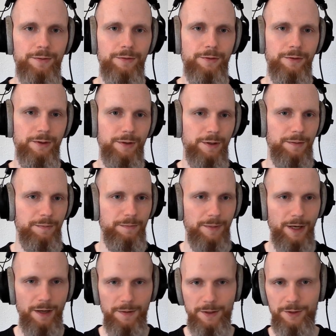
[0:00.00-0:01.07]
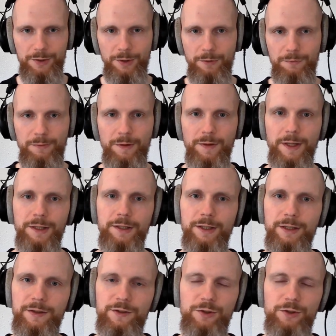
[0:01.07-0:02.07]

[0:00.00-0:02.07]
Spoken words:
or other software that needs